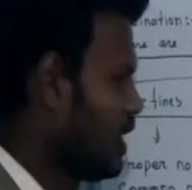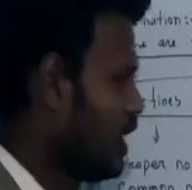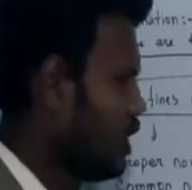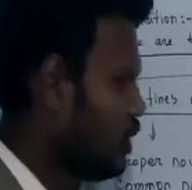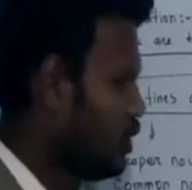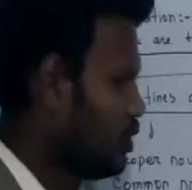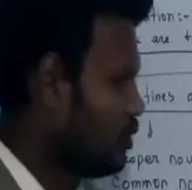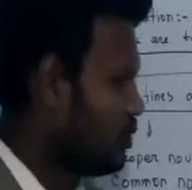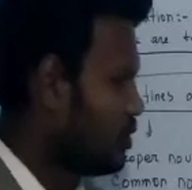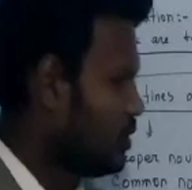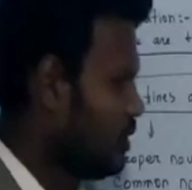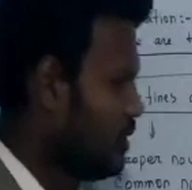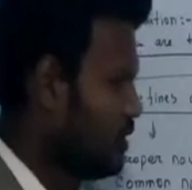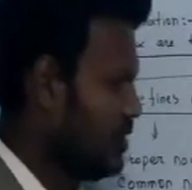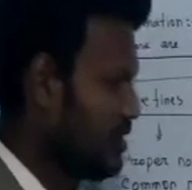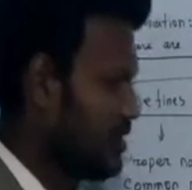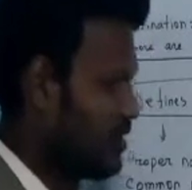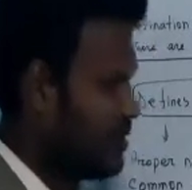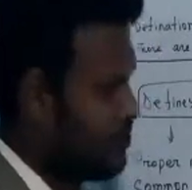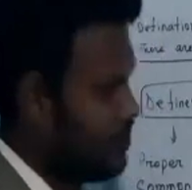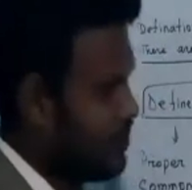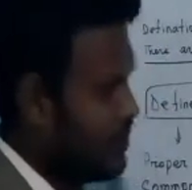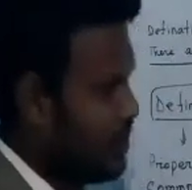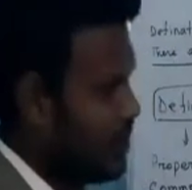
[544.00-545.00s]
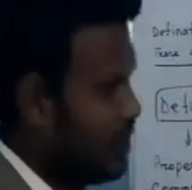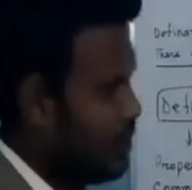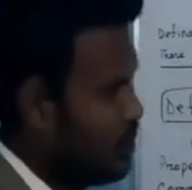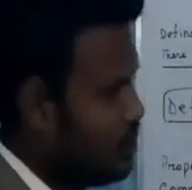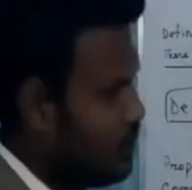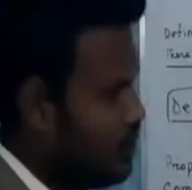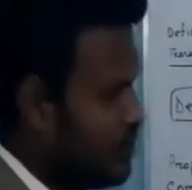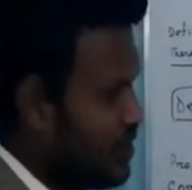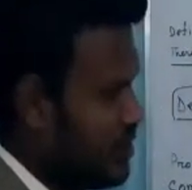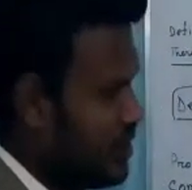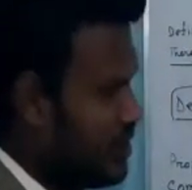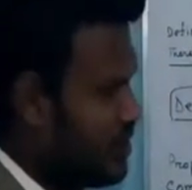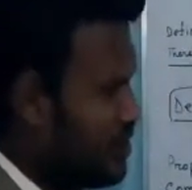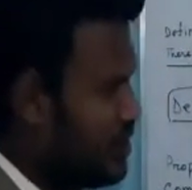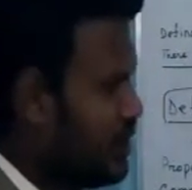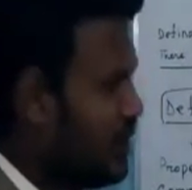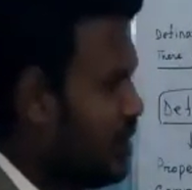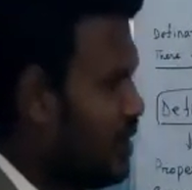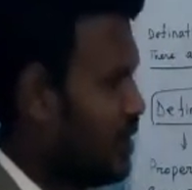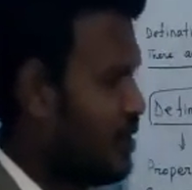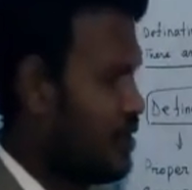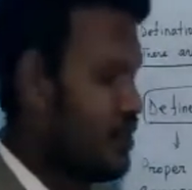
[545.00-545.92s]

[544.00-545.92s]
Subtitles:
noun is something which is